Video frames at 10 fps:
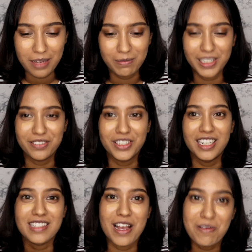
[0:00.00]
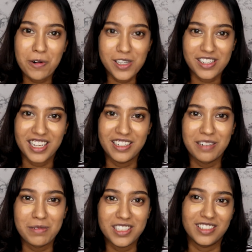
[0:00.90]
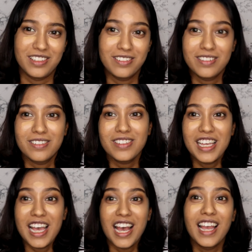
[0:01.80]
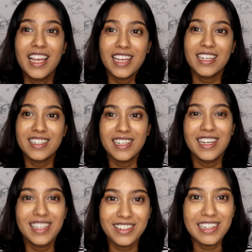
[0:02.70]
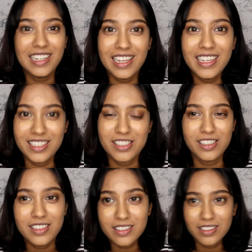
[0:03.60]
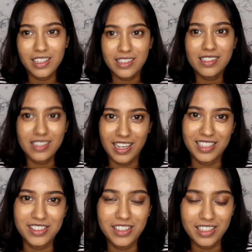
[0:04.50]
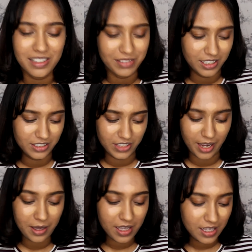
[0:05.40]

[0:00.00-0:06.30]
But if you guys have watched K-dramas, then you know. And I really like it, so it's nice. You can give it a try.